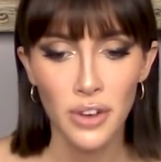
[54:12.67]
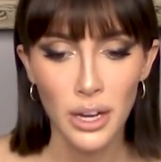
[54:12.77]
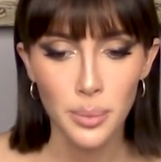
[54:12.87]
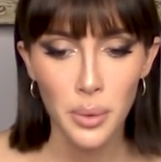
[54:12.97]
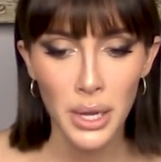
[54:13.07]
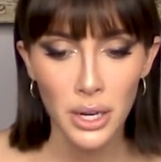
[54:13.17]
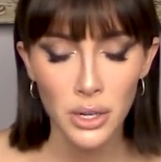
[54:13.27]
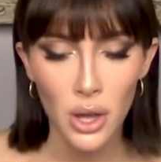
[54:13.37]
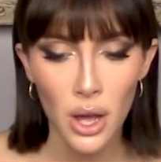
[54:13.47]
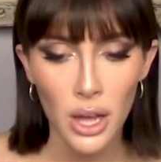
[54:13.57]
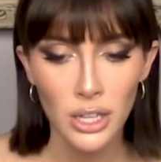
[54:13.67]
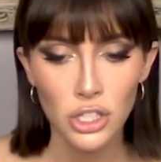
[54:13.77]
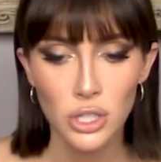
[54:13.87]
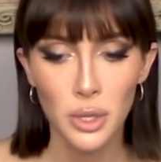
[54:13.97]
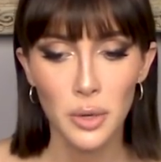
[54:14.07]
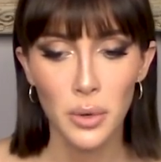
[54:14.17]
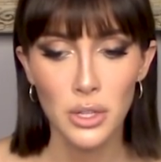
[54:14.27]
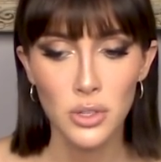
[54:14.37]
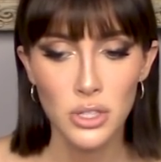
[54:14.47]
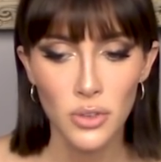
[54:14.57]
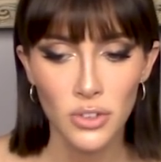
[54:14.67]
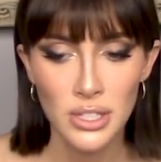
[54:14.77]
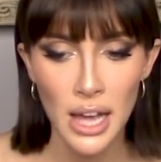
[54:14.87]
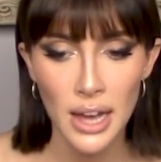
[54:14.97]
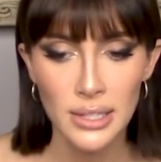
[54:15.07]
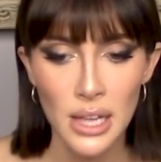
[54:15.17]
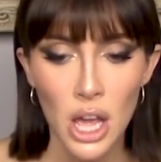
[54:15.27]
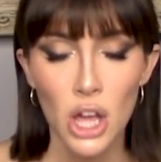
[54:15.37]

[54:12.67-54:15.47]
fuck boy or not and just like want to use you for sex